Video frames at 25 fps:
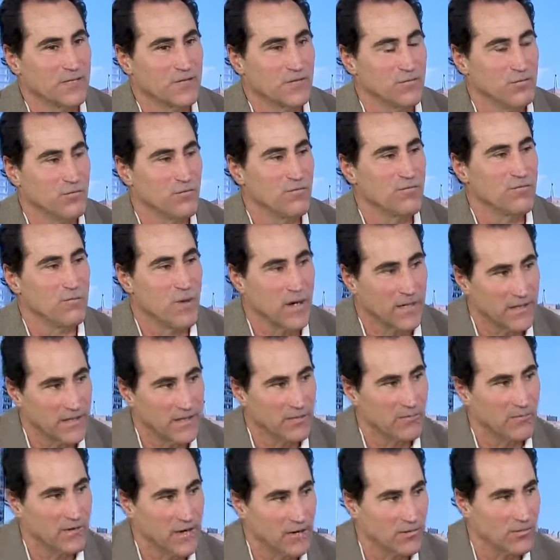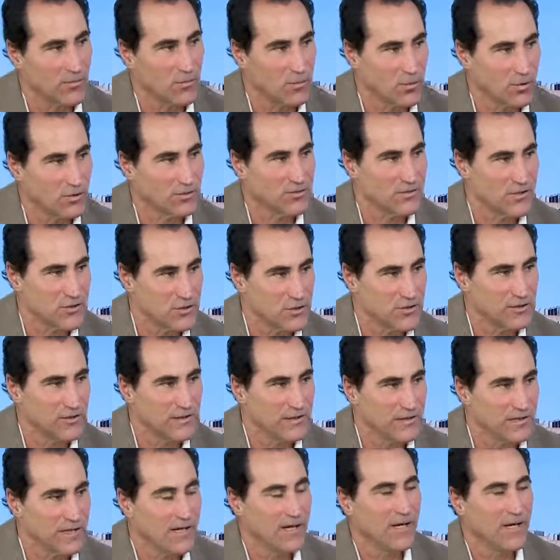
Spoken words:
to move money around the world digitally.